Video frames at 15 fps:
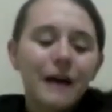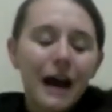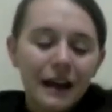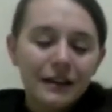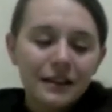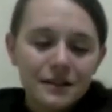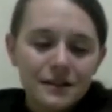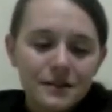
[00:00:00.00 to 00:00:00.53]

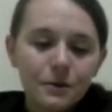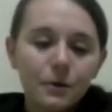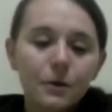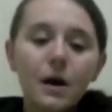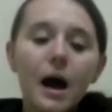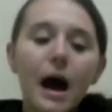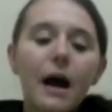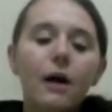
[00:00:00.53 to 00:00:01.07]
At this
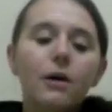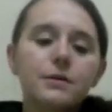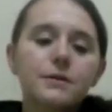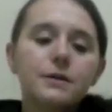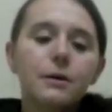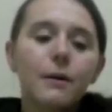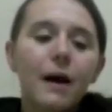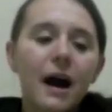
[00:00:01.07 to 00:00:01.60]
school, I
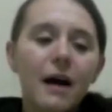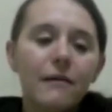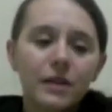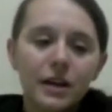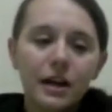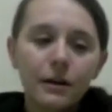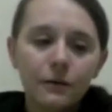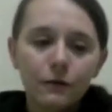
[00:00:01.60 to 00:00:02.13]
also have an
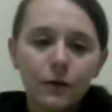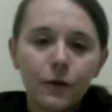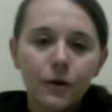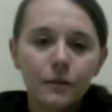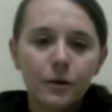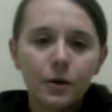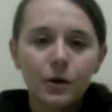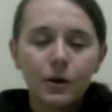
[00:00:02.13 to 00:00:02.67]

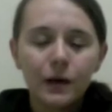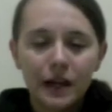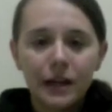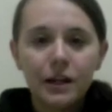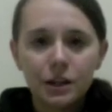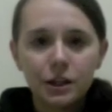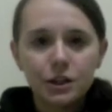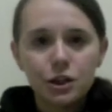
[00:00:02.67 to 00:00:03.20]
informal
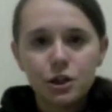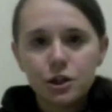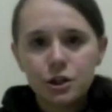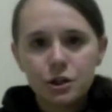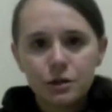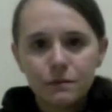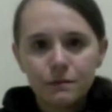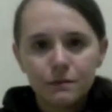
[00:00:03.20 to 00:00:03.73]
English